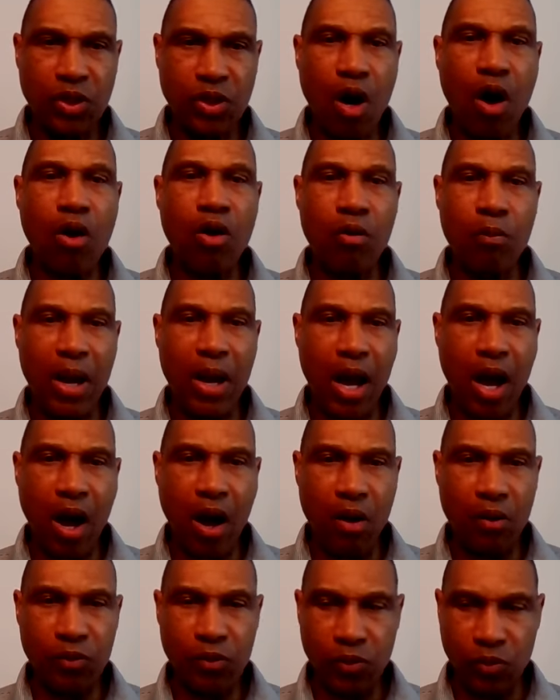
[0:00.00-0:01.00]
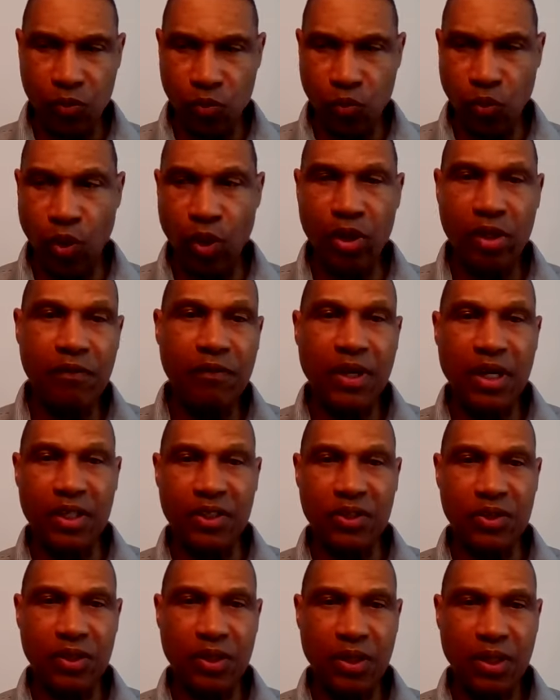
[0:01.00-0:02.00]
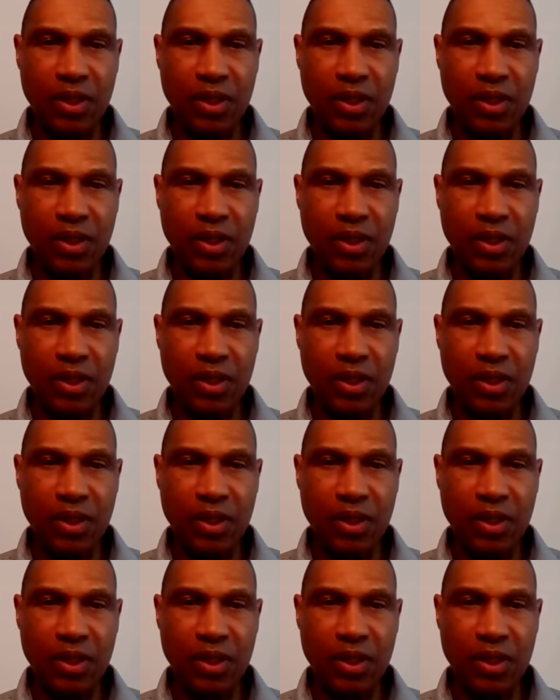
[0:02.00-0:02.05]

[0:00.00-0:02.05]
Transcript: talk about early things.